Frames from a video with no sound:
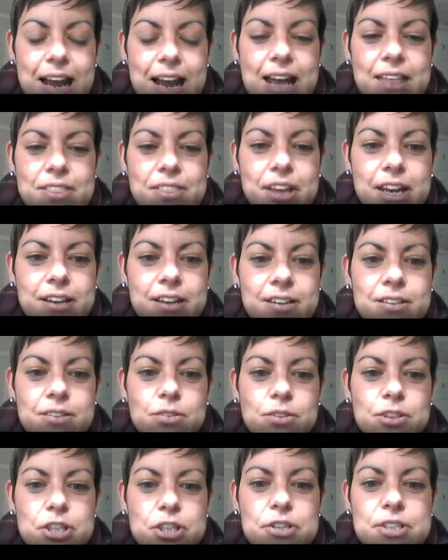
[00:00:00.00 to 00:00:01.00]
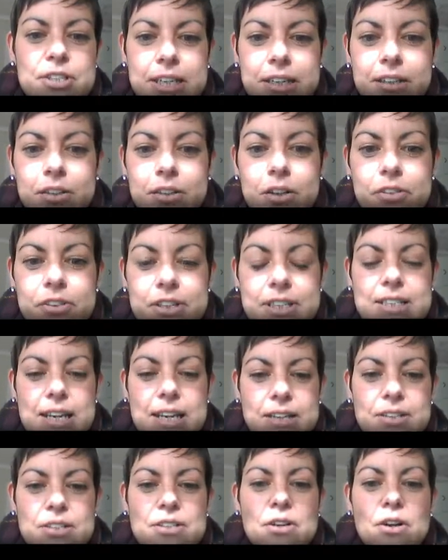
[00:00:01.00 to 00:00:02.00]
And then to signal the
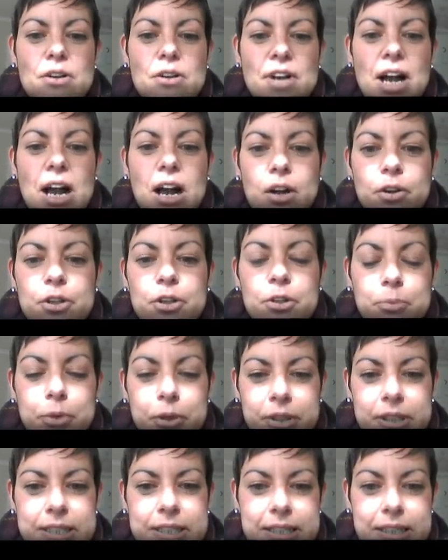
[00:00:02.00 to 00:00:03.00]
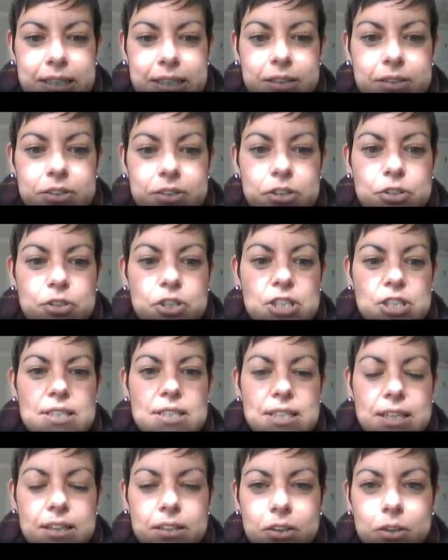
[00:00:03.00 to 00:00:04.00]
sense of our community, to just
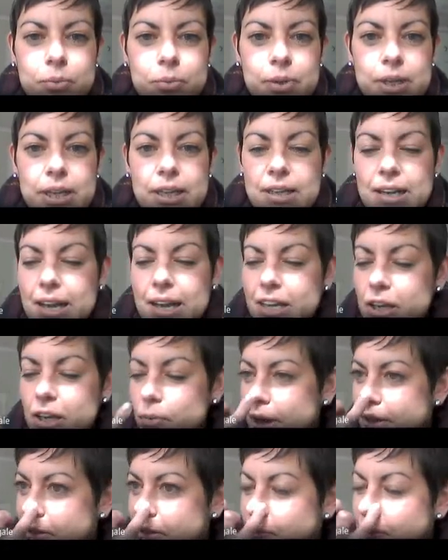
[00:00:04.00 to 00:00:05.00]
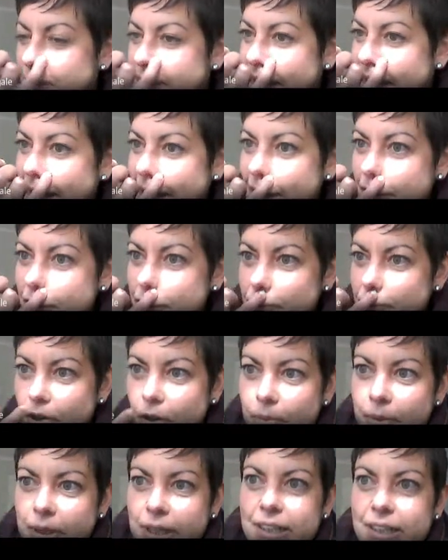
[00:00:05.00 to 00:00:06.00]
signal in any way that we can,
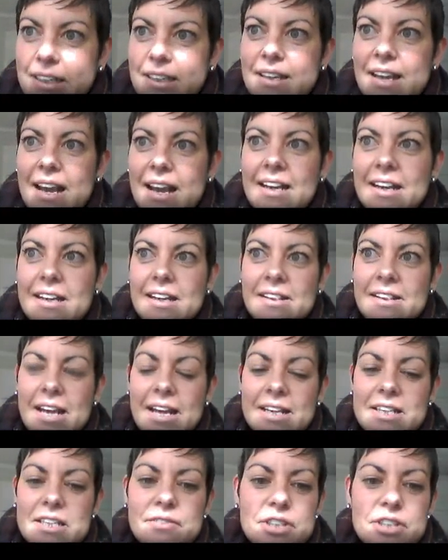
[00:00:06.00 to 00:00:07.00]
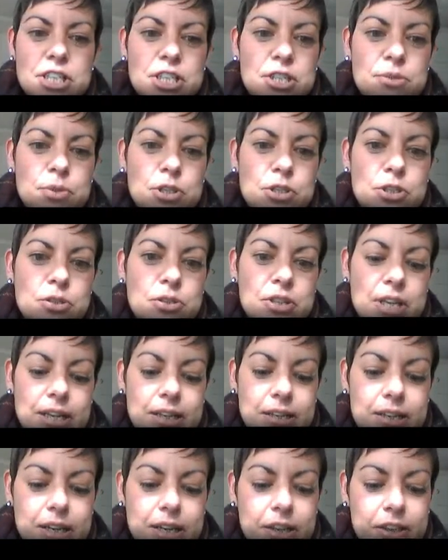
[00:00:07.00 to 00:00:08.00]
verbally and in the activities we do, that
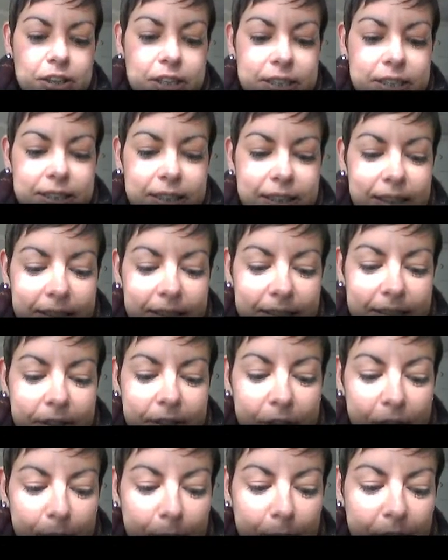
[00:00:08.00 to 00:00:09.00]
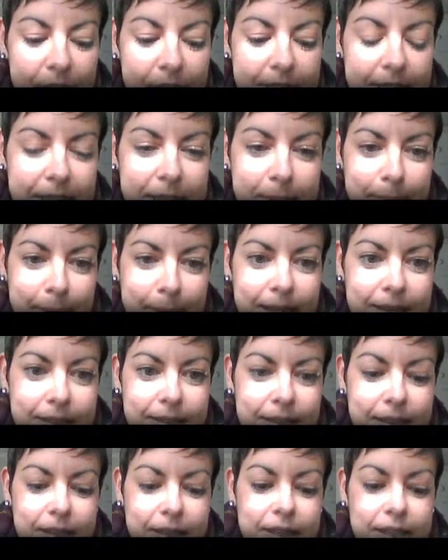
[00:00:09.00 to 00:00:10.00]
this is a community space.
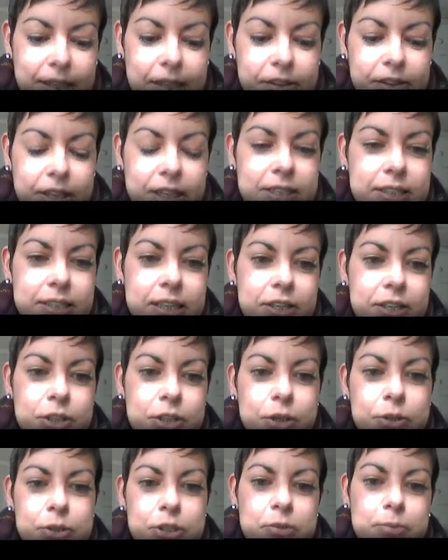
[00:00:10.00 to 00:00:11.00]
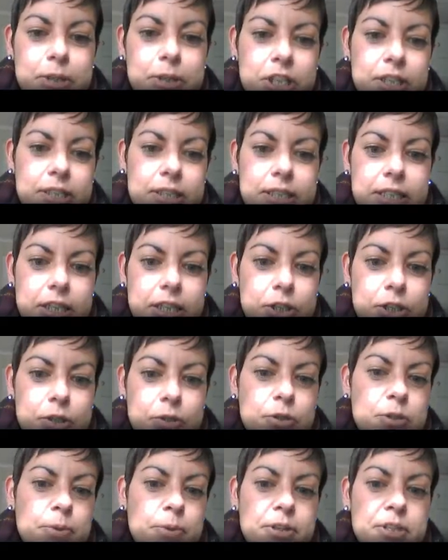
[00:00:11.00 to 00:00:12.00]
Now, these things used to be just a teacher's
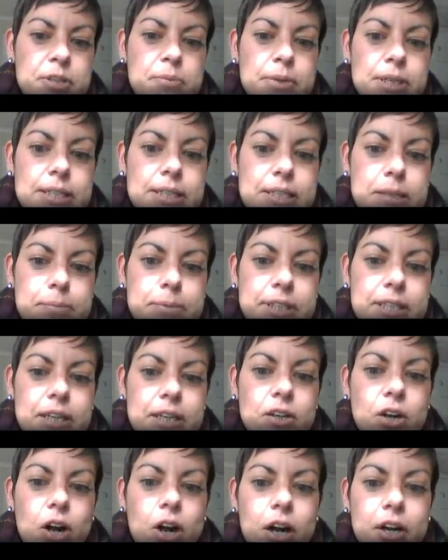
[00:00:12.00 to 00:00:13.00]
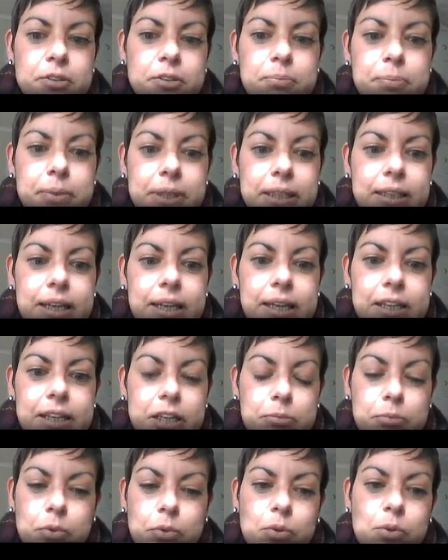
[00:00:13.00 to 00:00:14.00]
responsibility, but they can't be
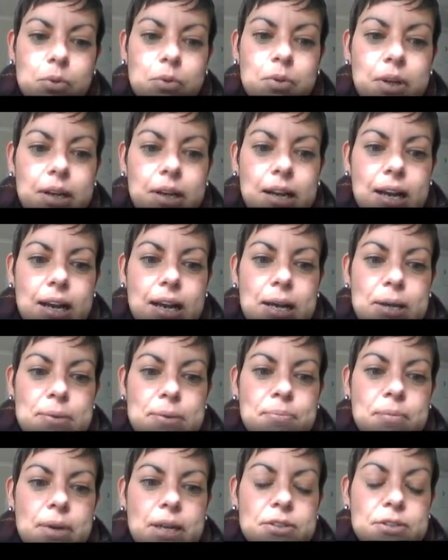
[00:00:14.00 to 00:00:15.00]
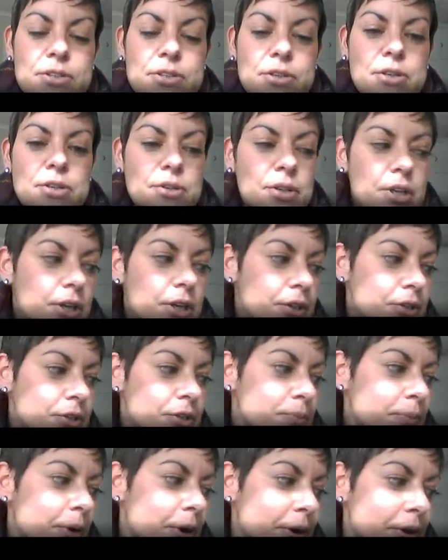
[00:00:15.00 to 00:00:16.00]
anymore. And so,
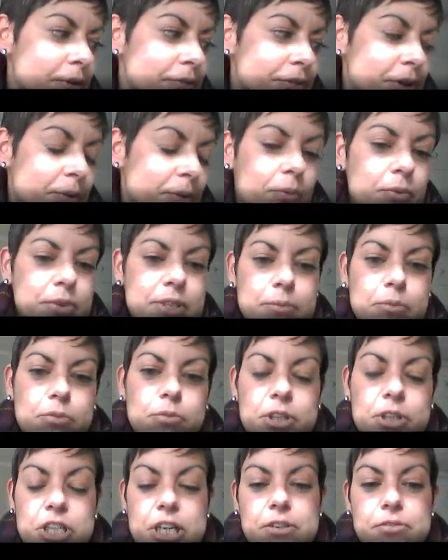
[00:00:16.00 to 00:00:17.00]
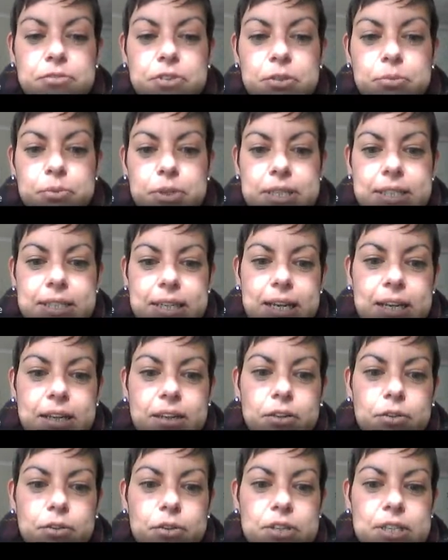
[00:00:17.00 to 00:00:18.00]
to borrow from some of what Genevieve was
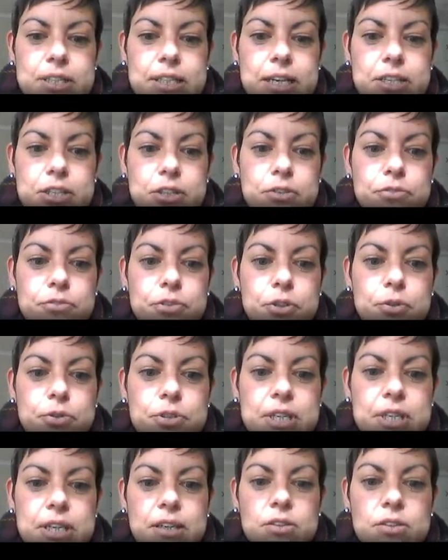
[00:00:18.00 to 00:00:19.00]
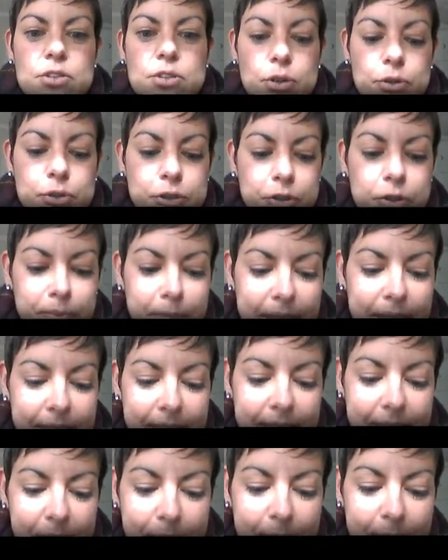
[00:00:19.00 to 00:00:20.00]
saying, you know, this idea of using social
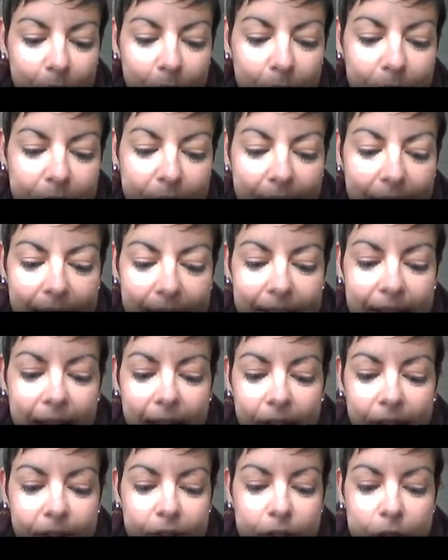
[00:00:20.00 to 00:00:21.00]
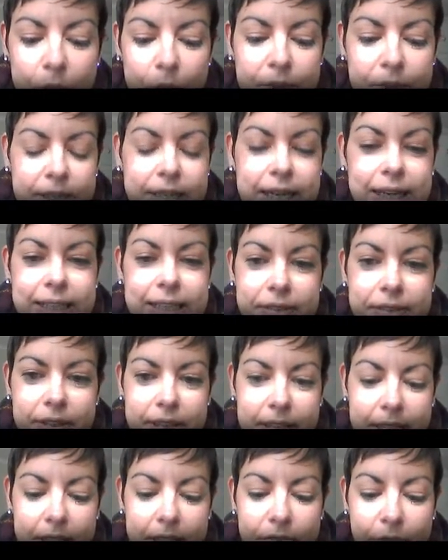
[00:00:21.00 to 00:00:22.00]
media, but also any other tools and
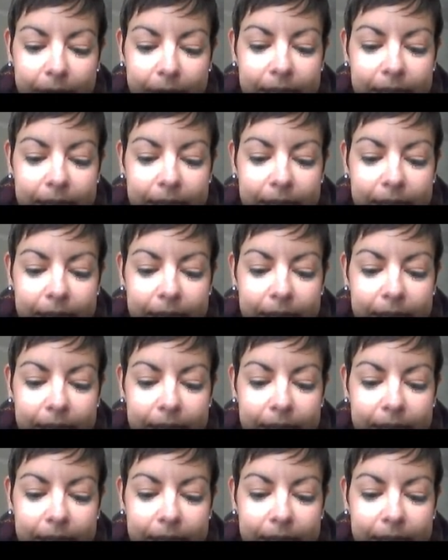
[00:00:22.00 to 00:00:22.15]
activities for